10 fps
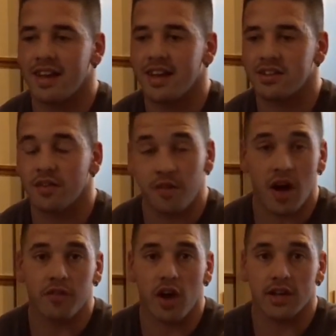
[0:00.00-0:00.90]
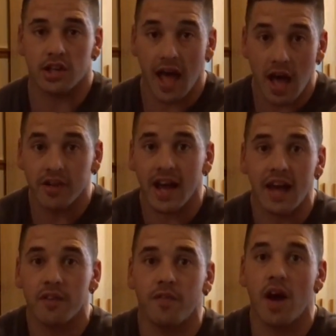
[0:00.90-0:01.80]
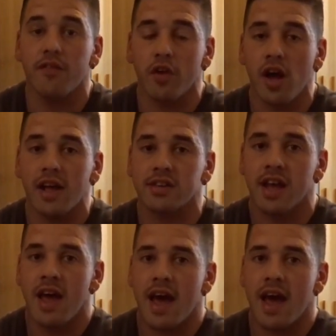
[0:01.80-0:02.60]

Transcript: It's a Five Guys. I haven't had a Five Guys,